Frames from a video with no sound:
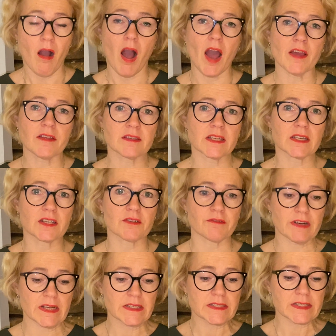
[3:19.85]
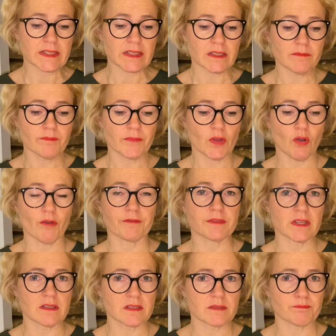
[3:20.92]
I think Green Deal of
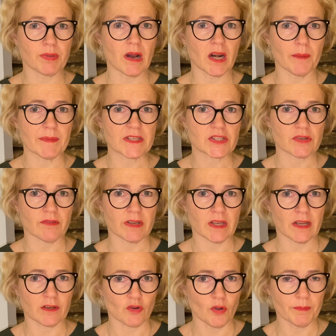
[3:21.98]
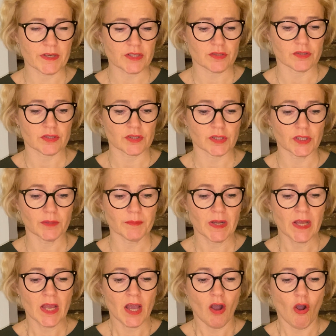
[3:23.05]
this parliamentary and commission term
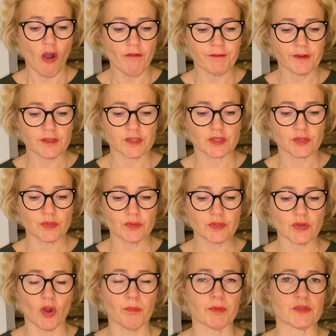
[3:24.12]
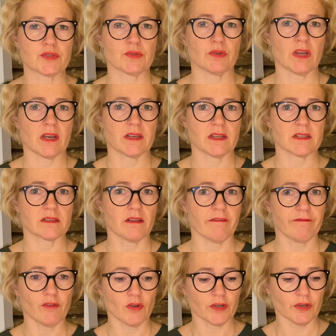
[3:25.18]
offers good opportunities
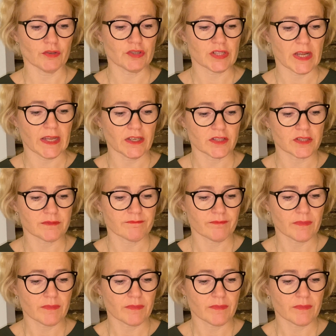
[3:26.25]
for the change.